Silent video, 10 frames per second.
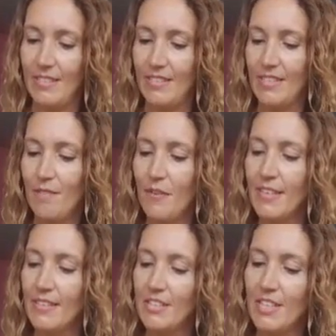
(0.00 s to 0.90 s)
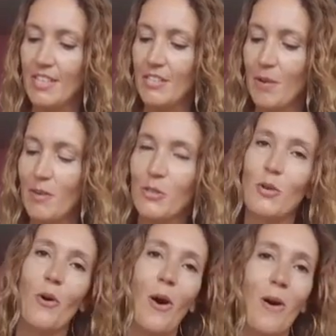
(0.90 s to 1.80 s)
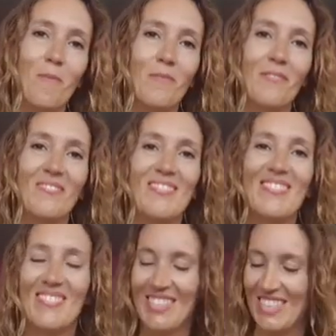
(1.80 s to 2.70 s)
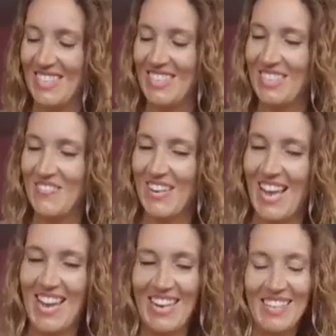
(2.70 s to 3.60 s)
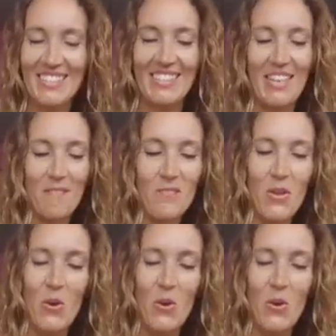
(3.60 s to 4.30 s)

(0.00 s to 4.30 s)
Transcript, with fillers: Significant change about your home, Gemini. Let's see.